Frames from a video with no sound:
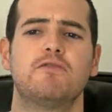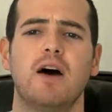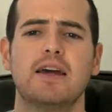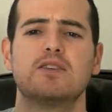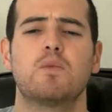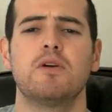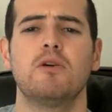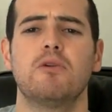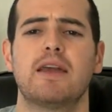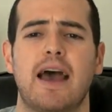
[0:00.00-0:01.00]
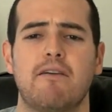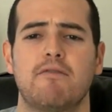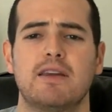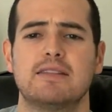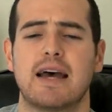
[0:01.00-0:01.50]
device, we don't really
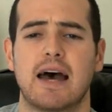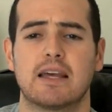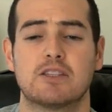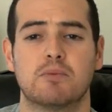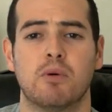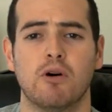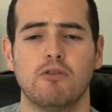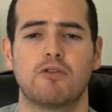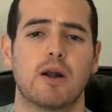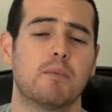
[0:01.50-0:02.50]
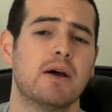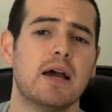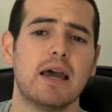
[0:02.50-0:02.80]
have any data to pull from.